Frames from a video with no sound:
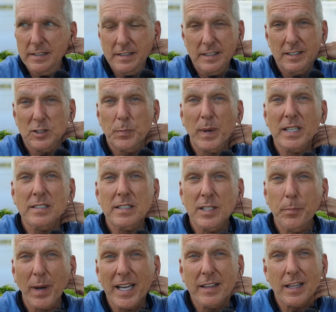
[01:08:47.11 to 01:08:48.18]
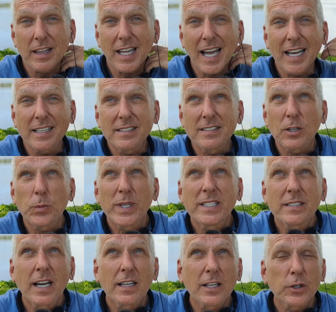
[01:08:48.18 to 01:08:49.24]
especially by the lies that we
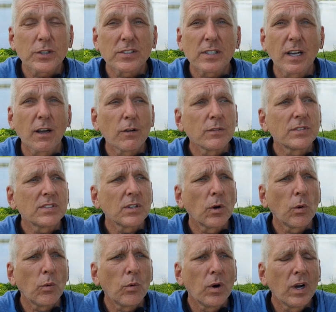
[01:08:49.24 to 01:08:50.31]
tell ourselves. So